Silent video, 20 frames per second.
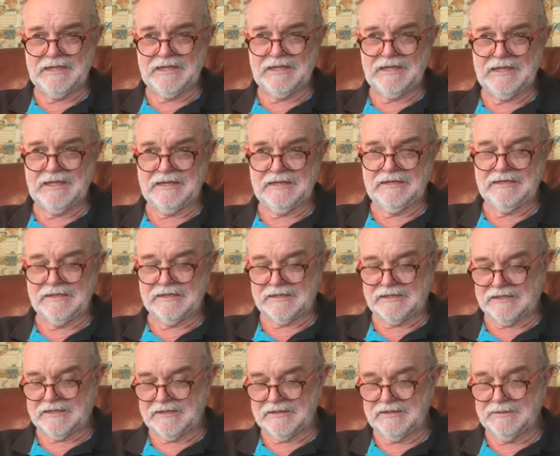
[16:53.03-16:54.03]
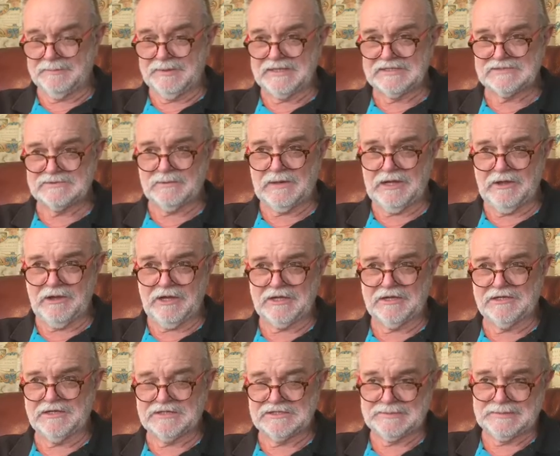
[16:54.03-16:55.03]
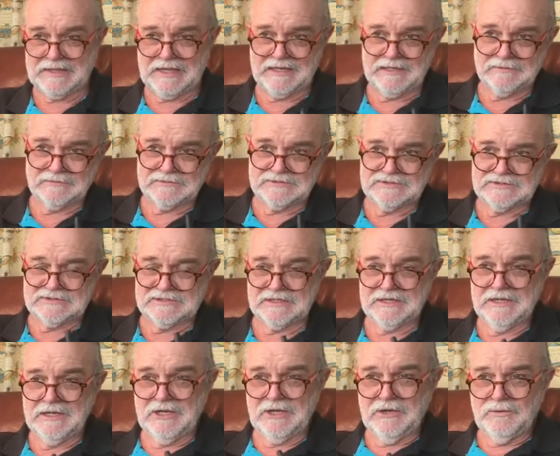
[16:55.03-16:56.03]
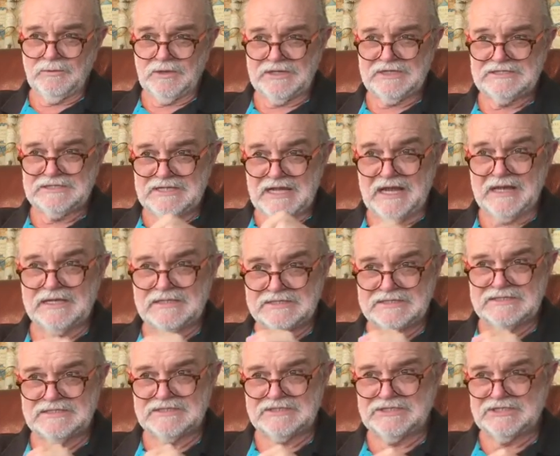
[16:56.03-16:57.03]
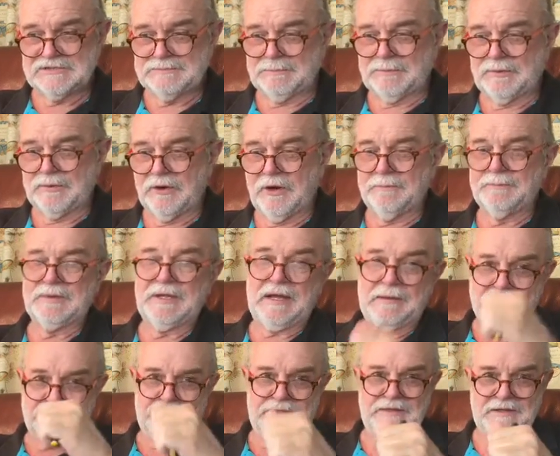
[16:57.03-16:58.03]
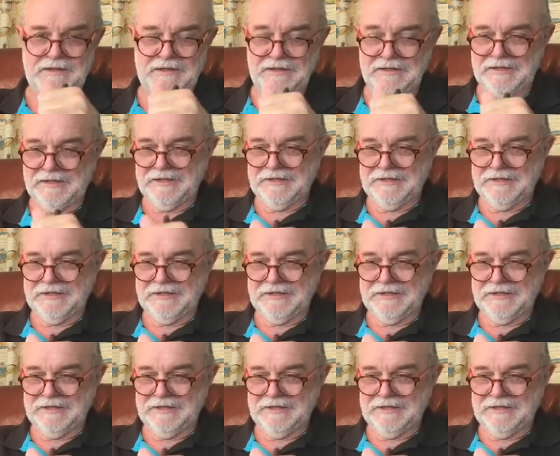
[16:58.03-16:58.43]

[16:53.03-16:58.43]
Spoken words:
And the best way I could explain it was that what he's done is he's just propped up the